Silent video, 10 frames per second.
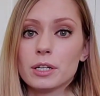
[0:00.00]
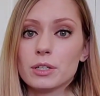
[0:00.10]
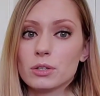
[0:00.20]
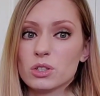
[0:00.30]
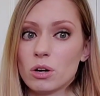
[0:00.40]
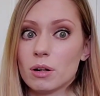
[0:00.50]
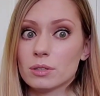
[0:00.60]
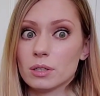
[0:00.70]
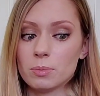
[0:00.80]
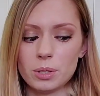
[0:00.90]
you can do
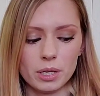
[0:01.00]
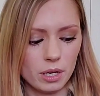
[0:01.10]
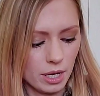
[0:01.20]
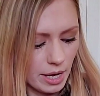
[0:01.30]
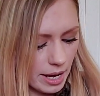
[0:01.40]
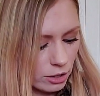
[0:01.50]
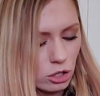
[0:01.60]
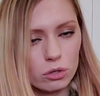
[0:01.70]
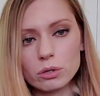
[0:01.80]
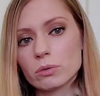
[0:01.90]
alternate picking. And
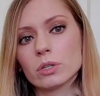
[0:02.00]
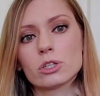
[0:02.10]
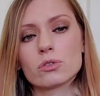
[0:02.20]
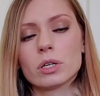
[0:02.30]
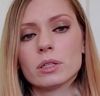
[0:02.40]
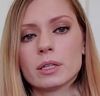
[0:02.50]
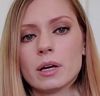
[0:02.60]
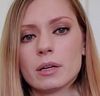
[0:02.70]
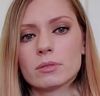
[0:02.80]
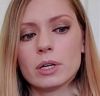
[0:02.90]
just go through each string like
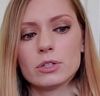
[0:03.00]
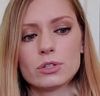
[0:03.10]
that, right?